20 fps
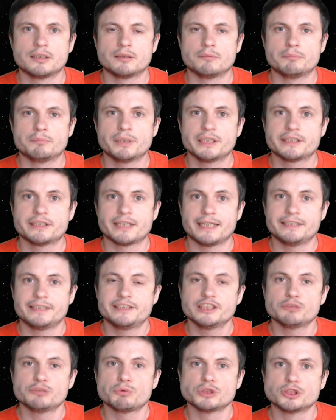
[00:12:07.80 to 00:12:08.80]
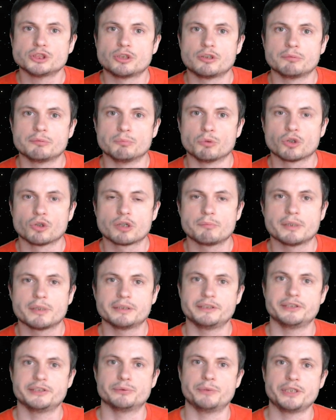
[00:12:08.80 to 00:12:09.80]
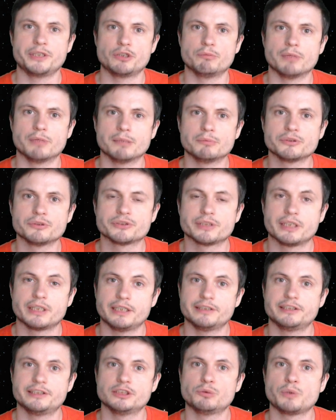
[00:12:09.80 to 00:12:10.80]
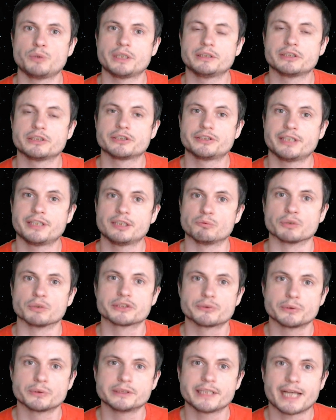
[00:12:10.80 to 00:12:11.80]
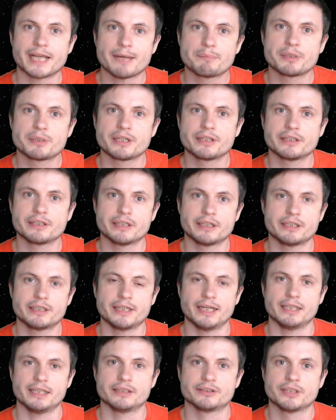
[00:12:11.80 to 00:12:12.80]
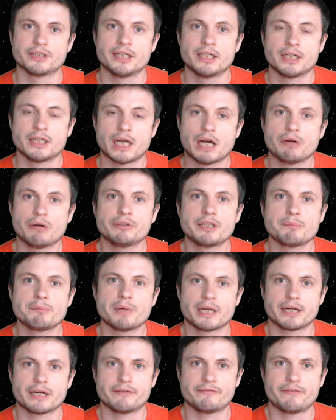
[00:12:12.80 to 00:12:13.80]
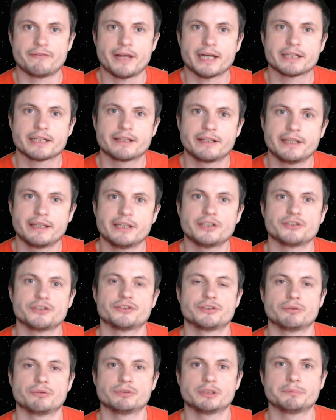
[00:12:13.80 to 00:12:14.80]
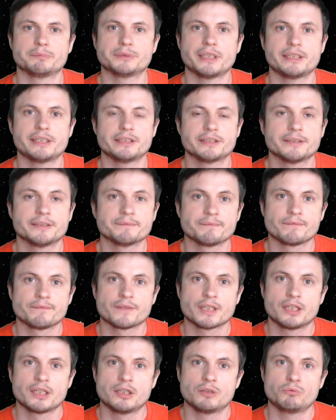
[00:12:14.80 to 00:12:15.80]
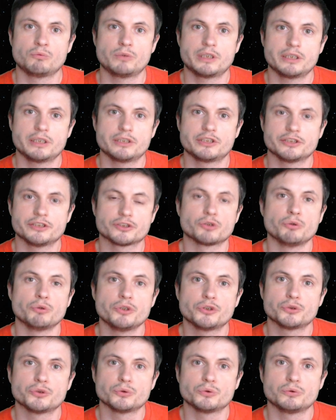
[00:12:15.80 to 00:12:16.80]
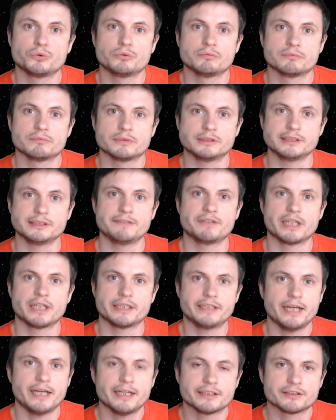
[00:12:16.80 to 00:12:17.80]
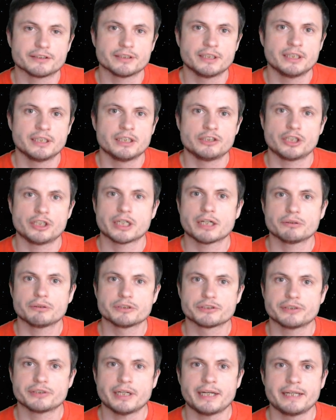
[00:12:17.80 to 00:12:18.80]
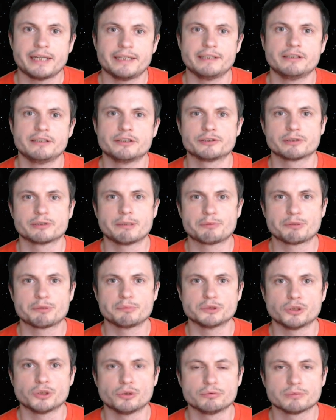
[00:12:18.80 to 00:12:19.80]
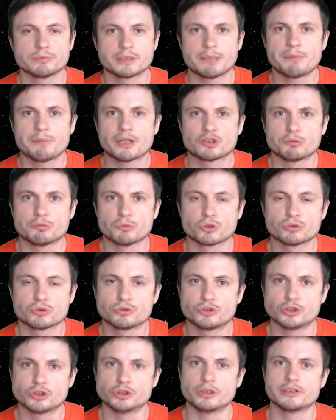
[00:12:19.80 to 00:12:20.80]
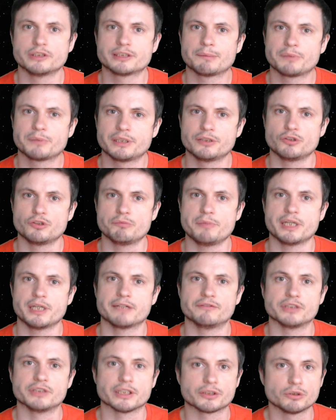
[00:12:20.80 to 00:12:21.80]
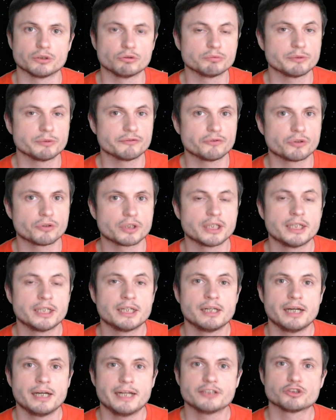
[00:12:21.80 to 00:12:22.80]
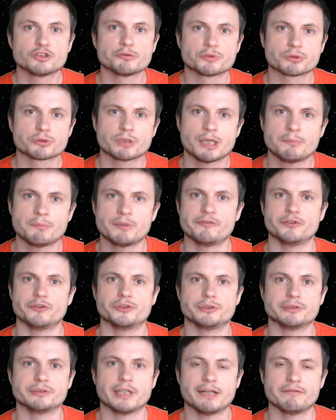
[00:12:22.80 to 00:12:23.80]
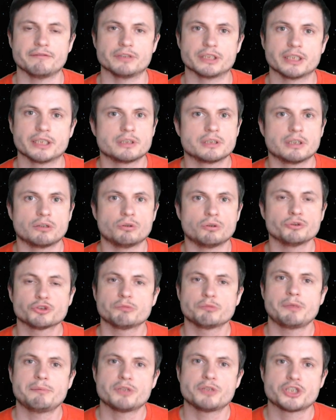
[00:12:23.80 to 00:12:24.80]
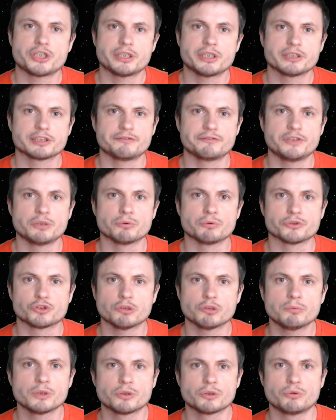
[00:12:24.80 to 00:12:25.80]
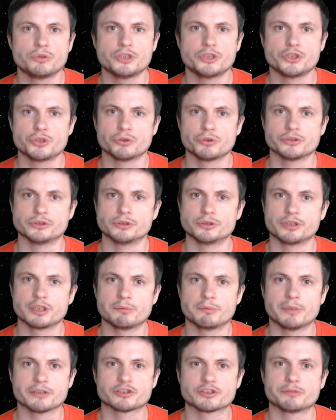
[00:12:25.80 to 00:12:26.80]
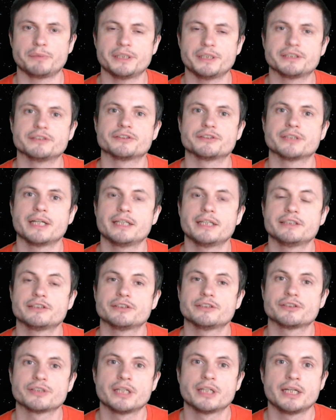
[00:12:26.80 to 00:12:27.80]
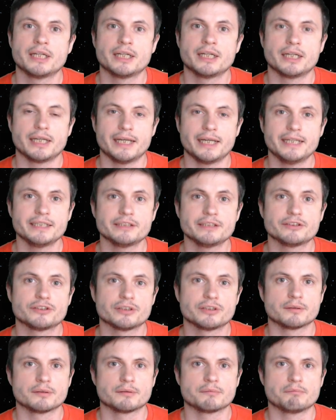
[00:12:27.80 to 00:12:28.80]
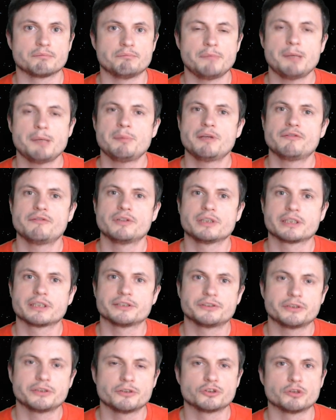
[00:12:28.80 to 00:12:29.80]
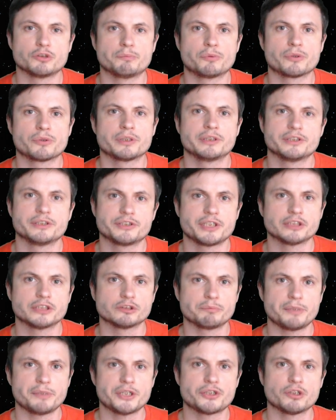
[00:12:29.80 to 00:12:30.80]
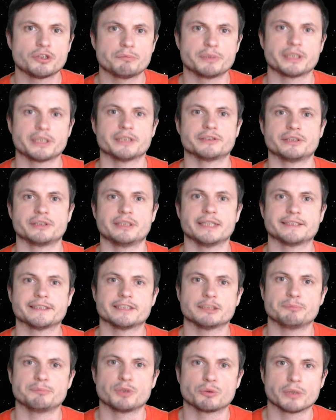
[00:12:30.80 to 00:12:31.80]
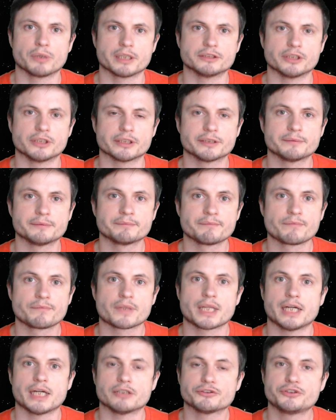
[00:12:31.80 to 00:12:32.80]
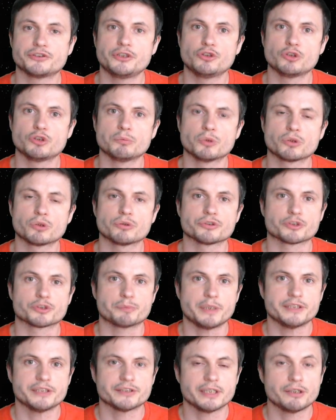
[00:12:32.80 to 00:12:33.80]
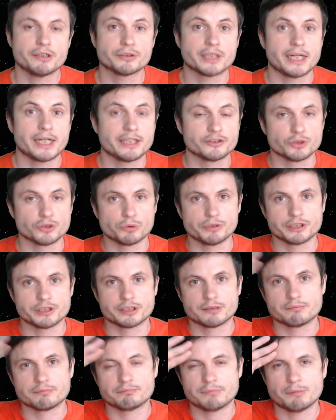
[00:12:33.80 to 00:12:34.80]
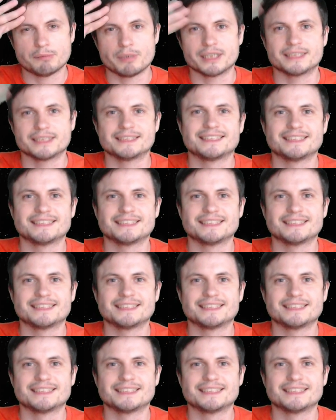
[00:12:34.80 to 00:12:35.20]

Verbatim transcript: But until we learn more about these radio bubbles and until we understand what's really happening there and how they might affect things on the planet, we're just going to leave it at that. Check out the study in the description below, come back tomorrow to learn something you may have not known before, and subscribe if you still haven't. Also, maybe share this video with someone who enjoys learning about space and sciences, and maybe even consider supporting this channel on Patreon because it does help me quite a lot. I'll see you tomorrow, space out, and as always, bye bye.